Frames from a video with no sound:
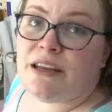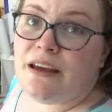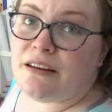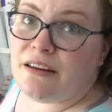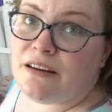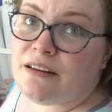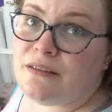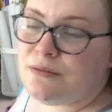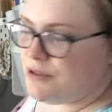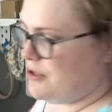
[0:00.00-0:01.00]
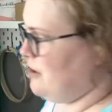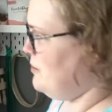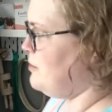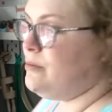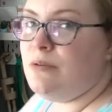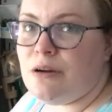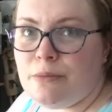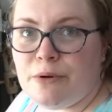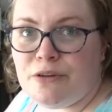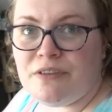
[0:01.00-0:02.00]
down here which I'll
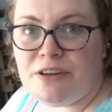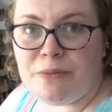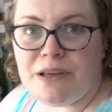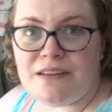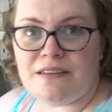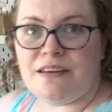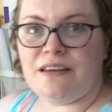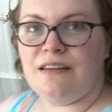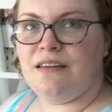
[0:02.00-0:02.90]
move and you'll be able to see it.